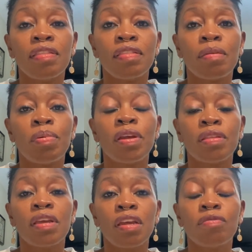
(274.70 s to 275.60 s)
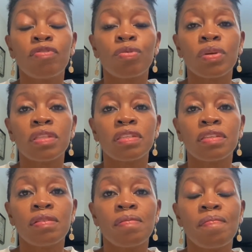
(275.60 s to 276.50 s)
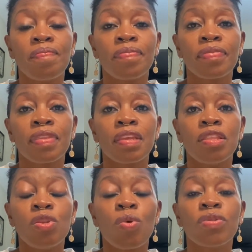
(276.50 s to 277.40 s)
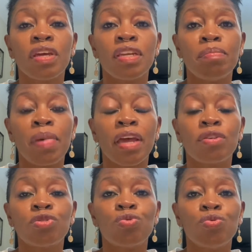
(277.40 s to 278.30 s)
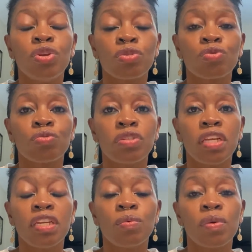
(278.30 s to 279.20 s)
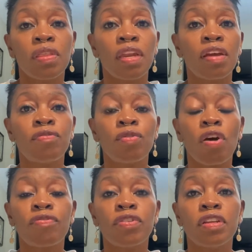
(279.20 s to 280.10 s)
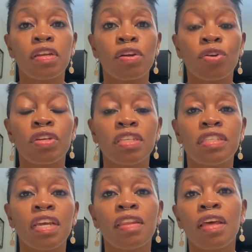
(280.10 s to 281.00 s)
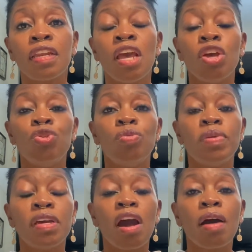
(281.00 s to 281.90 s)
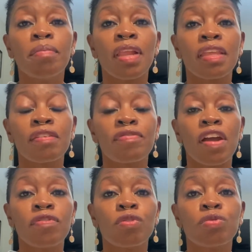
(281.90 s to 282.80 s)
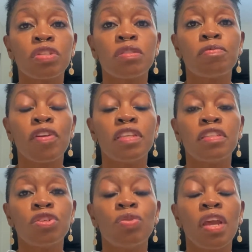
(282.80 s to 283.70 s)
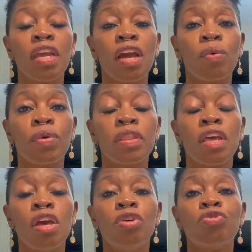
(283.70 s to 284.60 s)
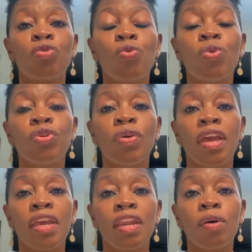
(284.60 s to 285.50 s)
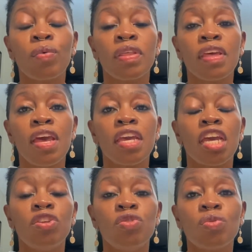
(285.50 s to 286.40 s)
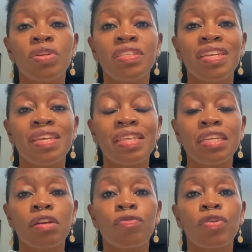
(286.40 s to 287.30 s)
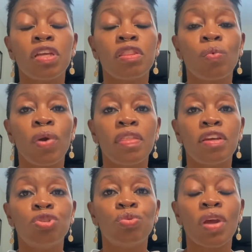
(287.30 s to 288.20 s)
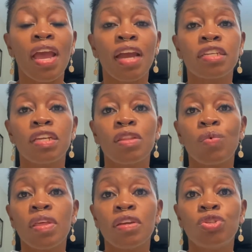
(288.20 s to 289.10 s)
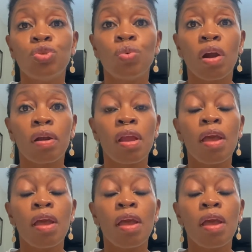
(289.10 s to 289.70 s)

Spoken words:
the bigger the influence. Know that it matters who you're associating with. And I've often heard it said that you become like the five closest friends that you hang out with. So who are you hanging out with? Can you notice anything different in the way that you act, in the way that you are